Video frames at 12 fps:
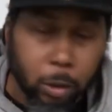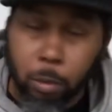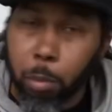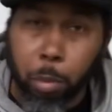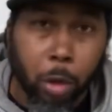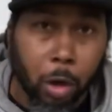
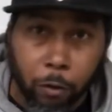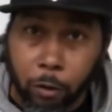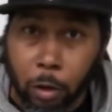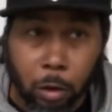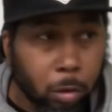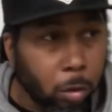buff it.
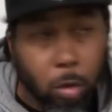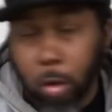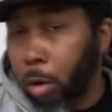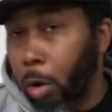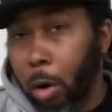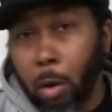You can
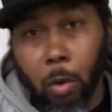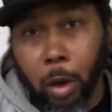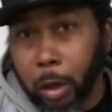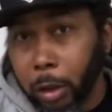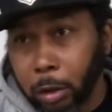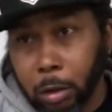
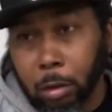always,